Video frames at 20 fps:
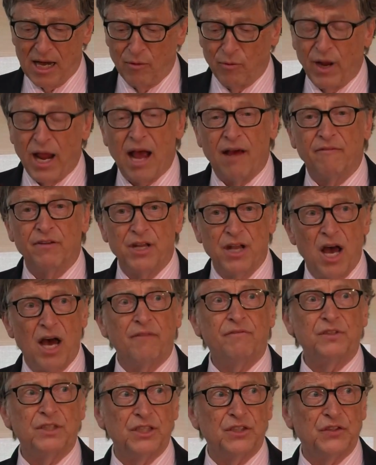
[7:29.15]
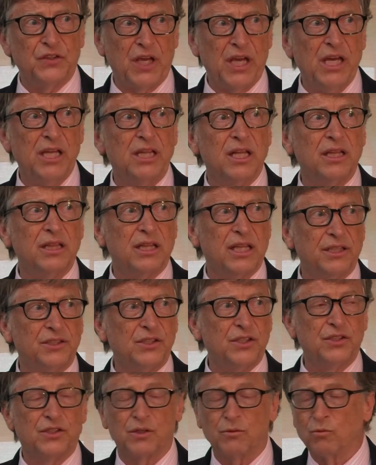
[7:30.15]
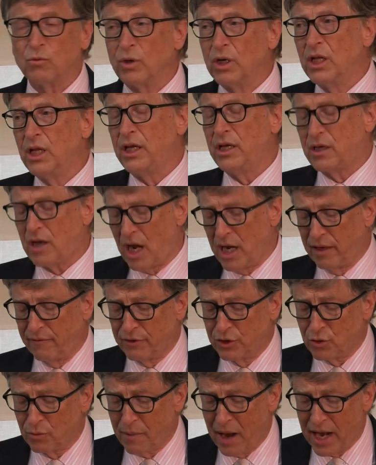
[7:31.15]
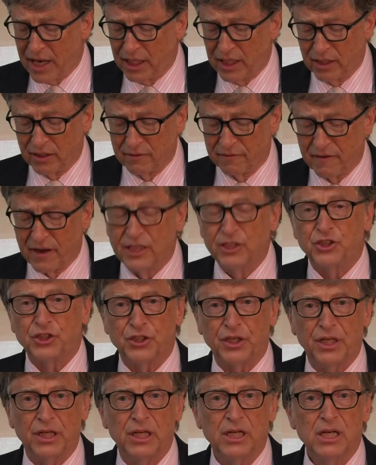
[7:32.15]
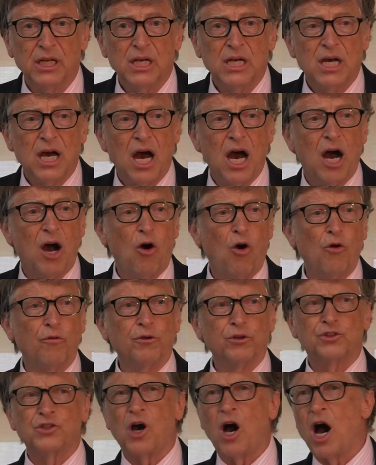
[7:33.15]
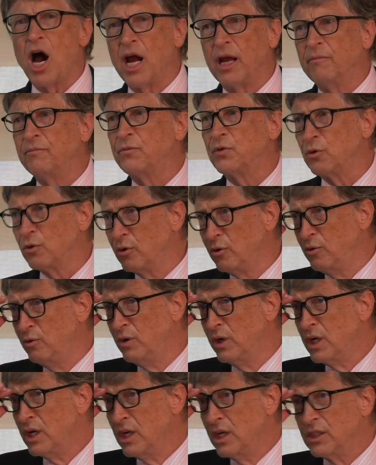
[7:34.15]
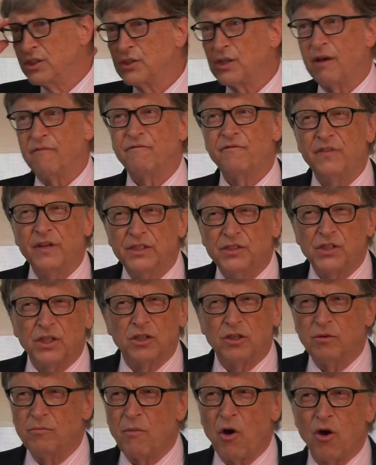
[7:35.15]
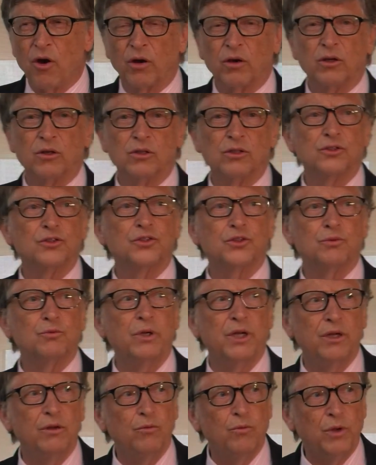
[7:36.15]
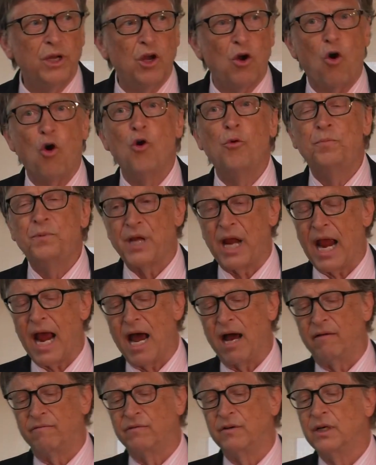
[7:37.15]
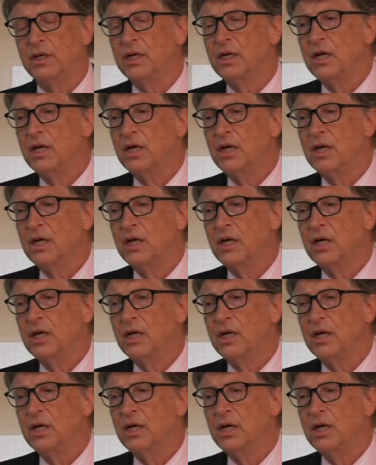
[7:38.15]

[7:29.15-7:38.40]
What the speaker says: we have enough to see that this is really kind of a dramatic intervention. Over time, through some physical markers, we hope to have